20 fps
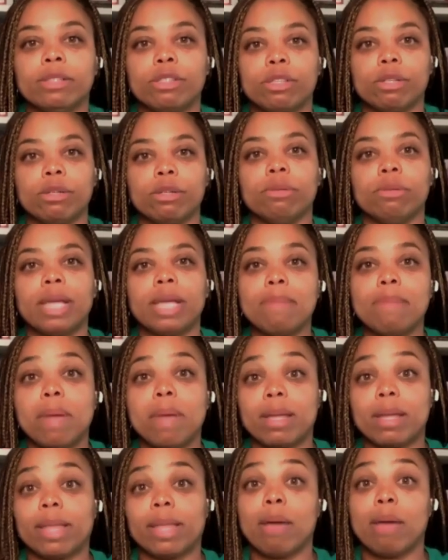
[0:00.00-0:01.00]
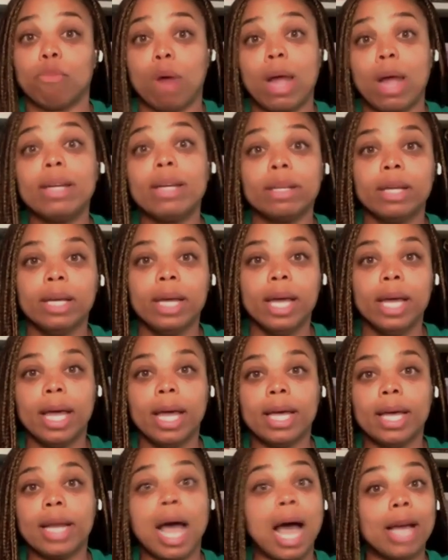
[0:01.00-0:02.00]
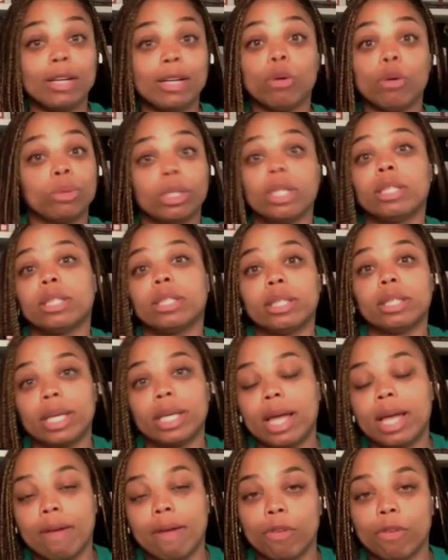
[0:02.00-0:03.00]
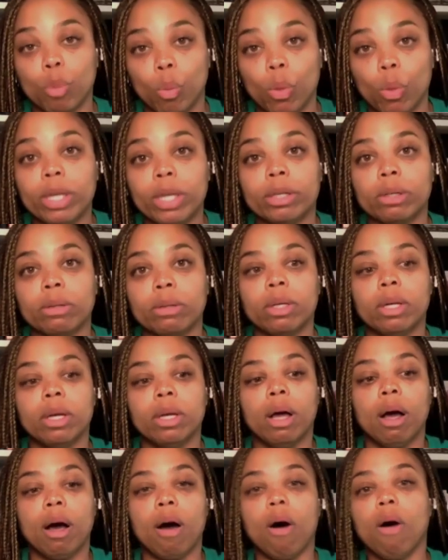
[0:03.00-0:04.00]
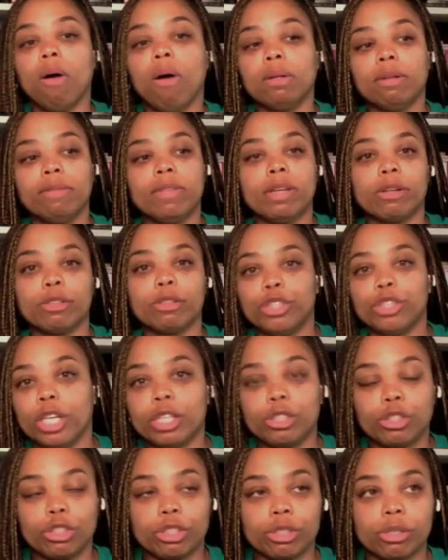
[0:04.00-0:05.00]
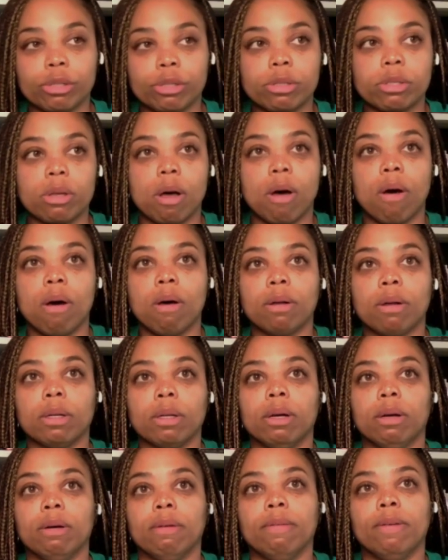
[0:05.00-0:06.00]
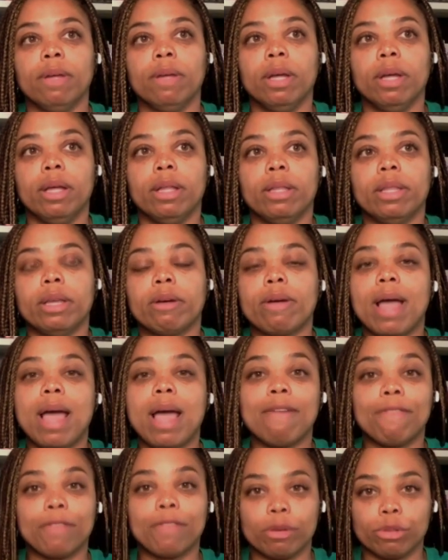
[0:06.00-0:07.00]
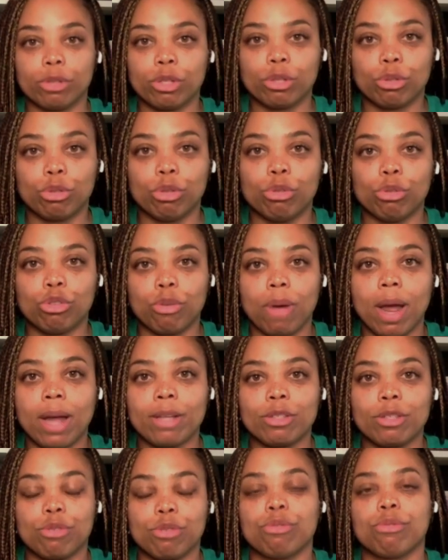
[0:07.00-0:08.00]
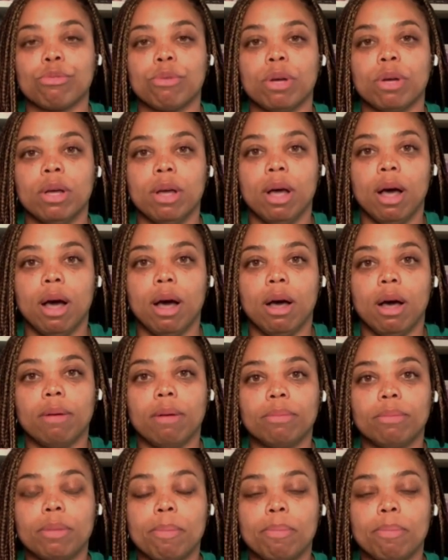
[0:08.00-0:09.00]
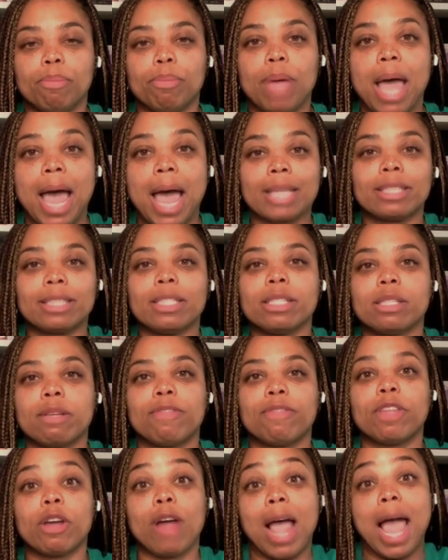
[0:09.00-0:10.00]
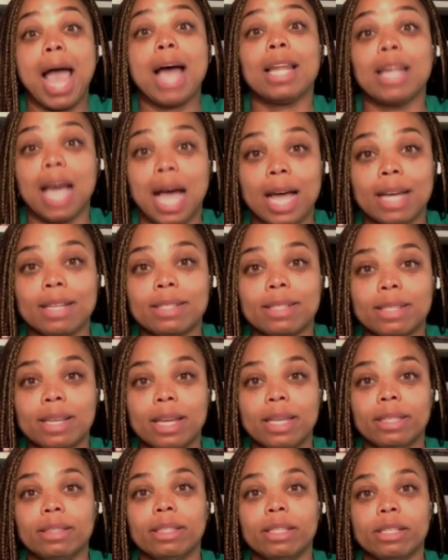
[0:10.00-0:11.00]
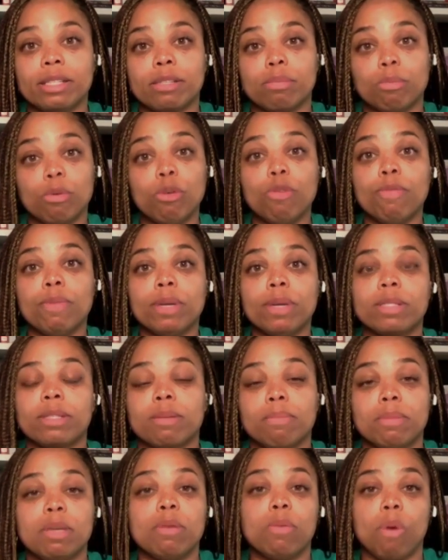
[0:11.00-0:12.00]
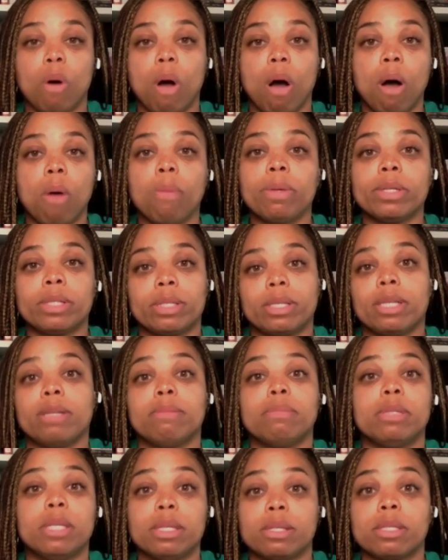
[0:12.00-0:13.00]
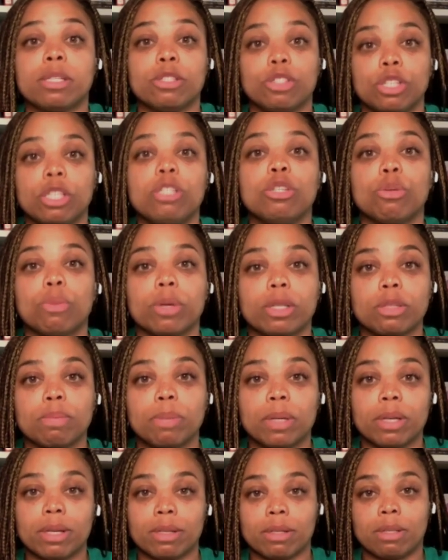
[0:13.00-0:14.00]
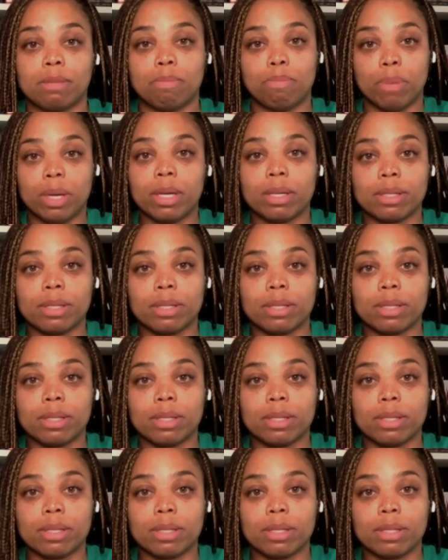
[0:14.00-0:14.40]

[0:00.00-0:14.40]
And until they make that right, and I don't think that they ever will, all of their gestures, all of their efforts to try to um, act as if they're allies in this movement to me will always seem disingenuous because the